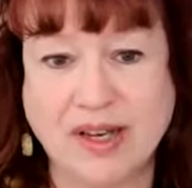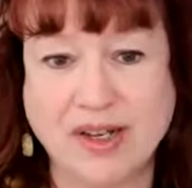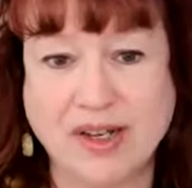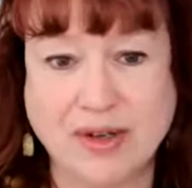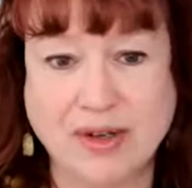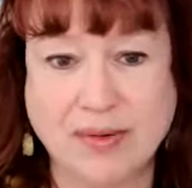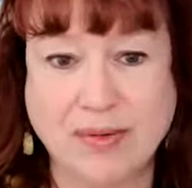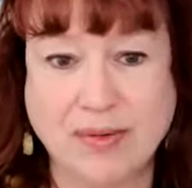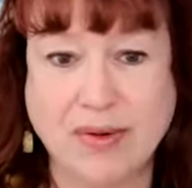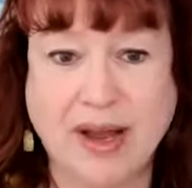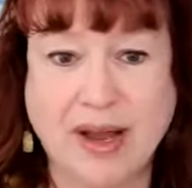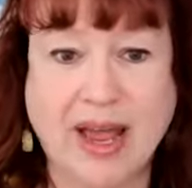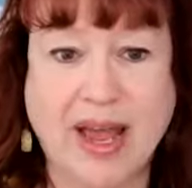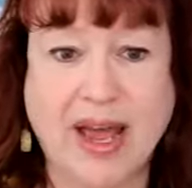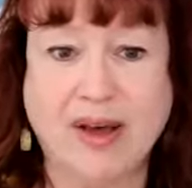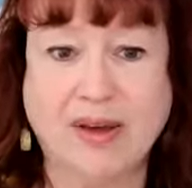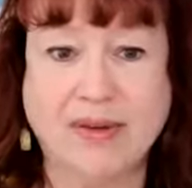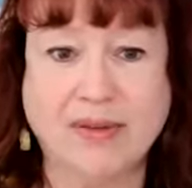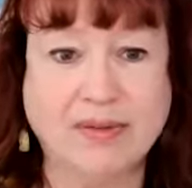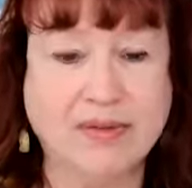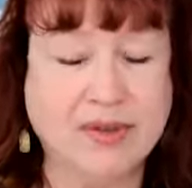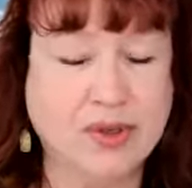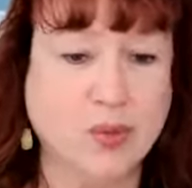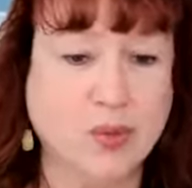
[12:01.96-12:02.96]
I do
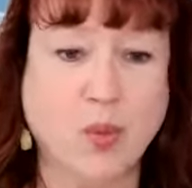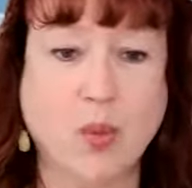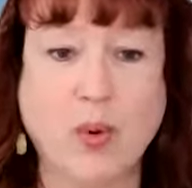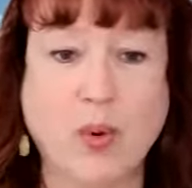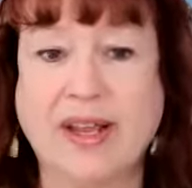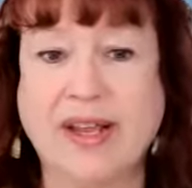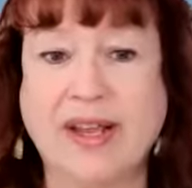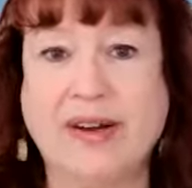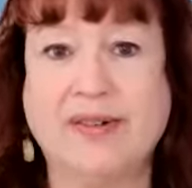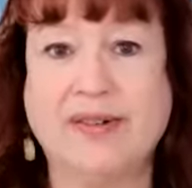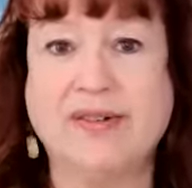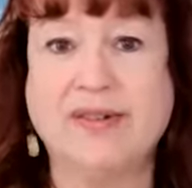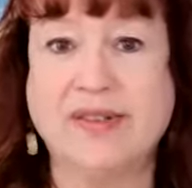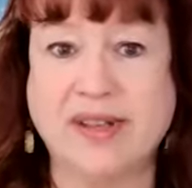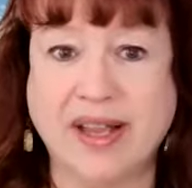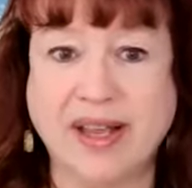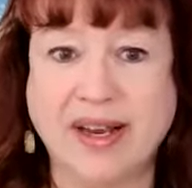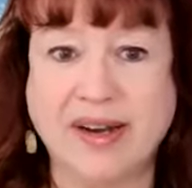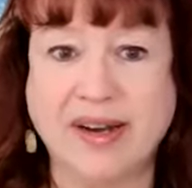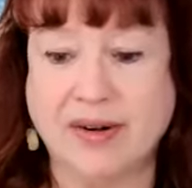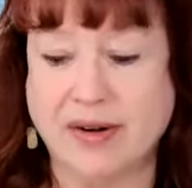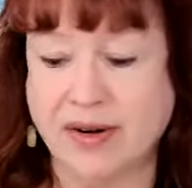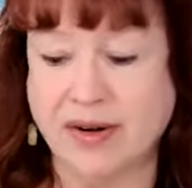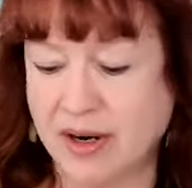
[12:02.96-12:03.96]
now, 20 years
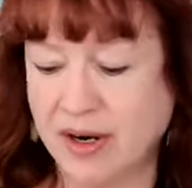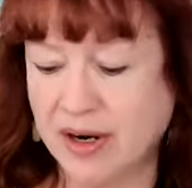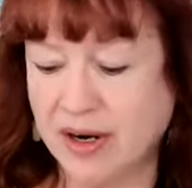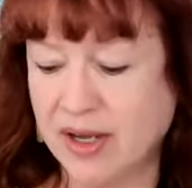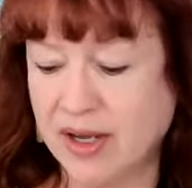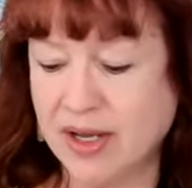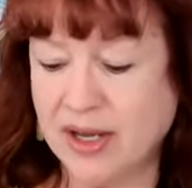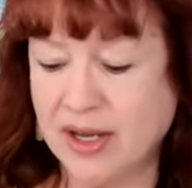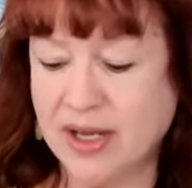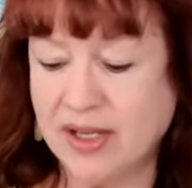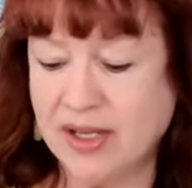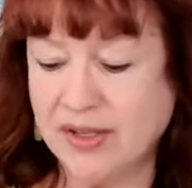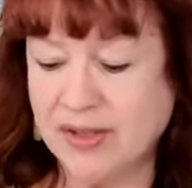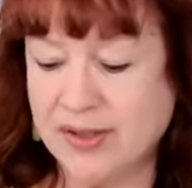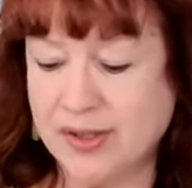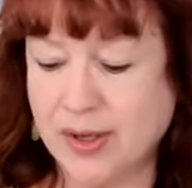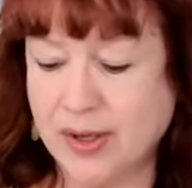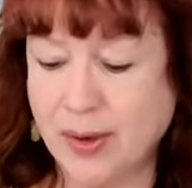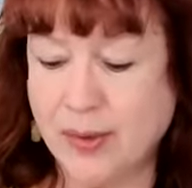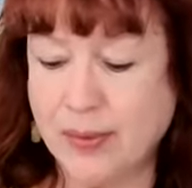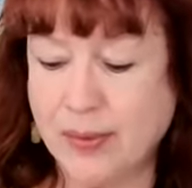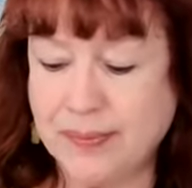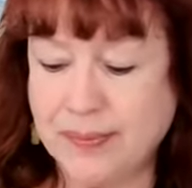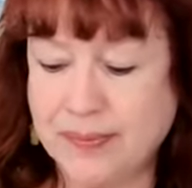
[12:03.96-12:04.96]
later.
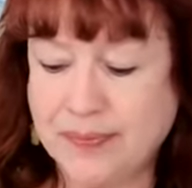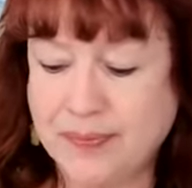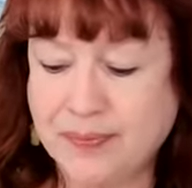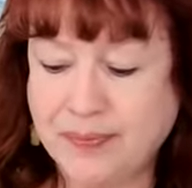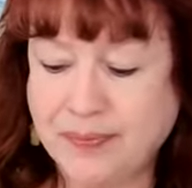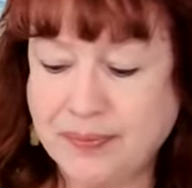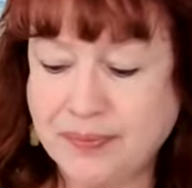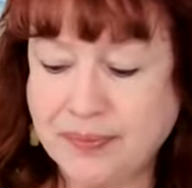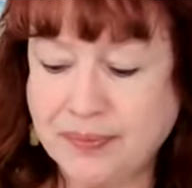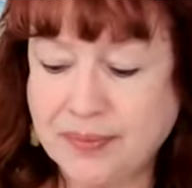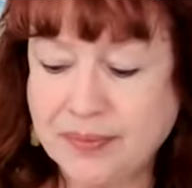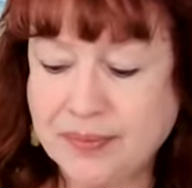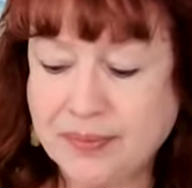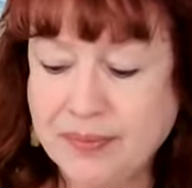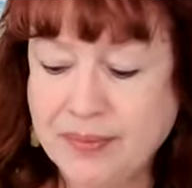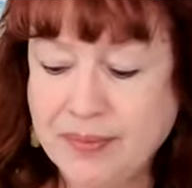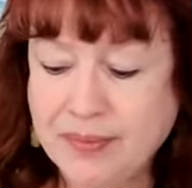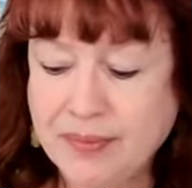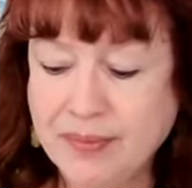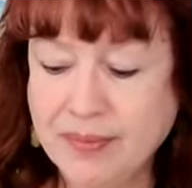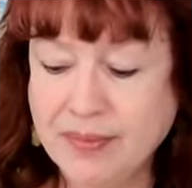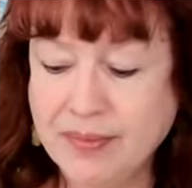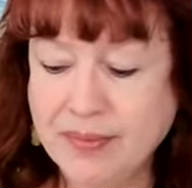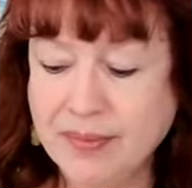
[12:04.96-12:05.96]
So
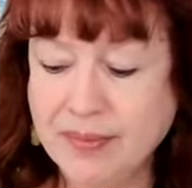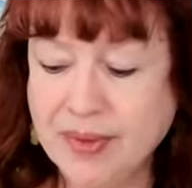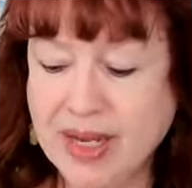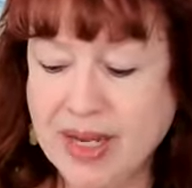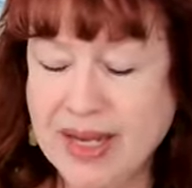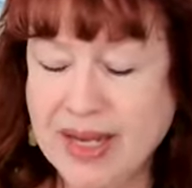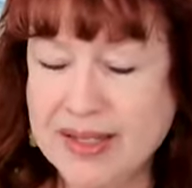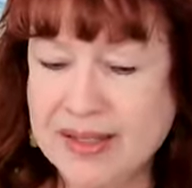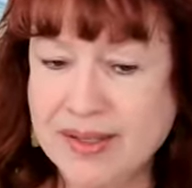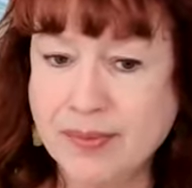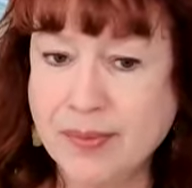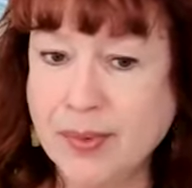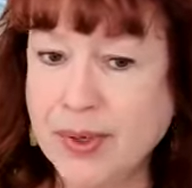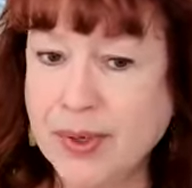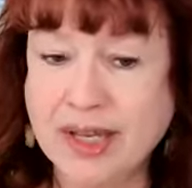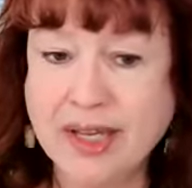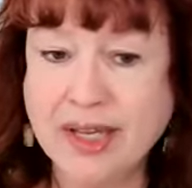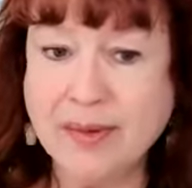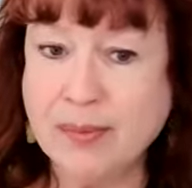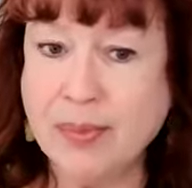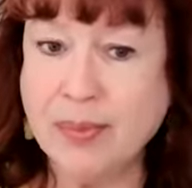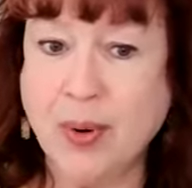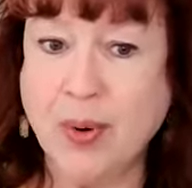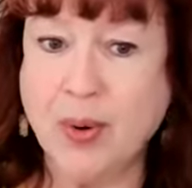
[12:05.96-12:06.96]
it's a
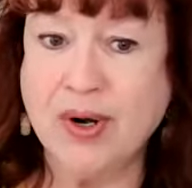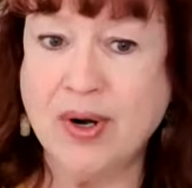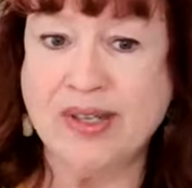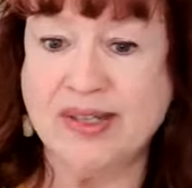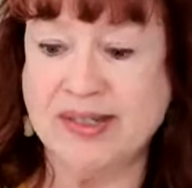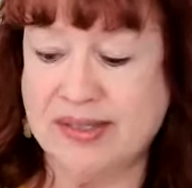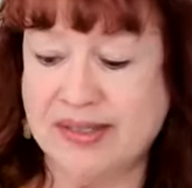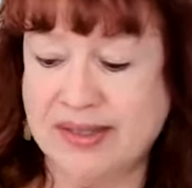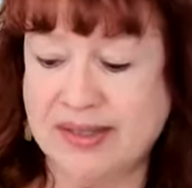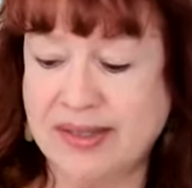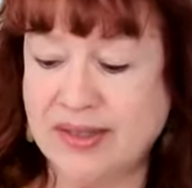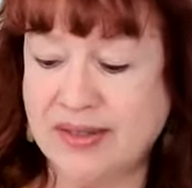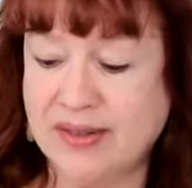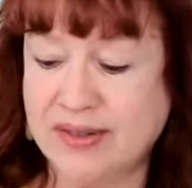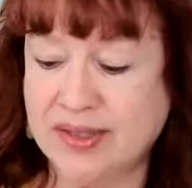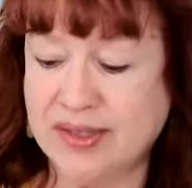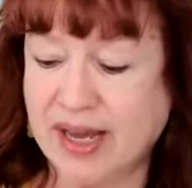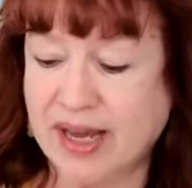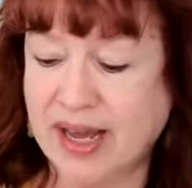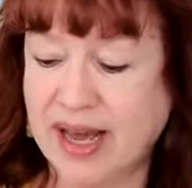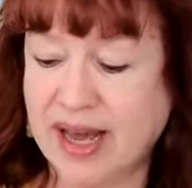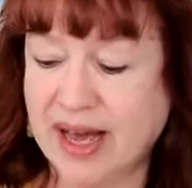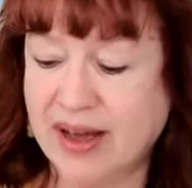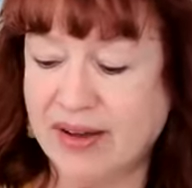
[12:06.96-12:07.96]
really important skill
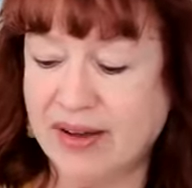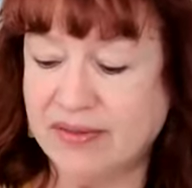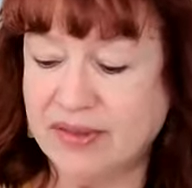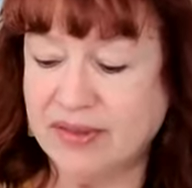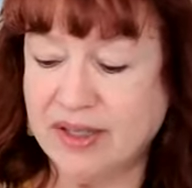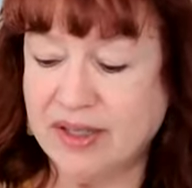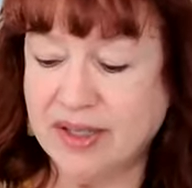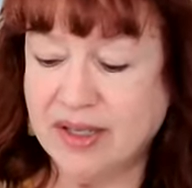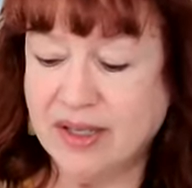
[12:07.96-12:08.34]
to have.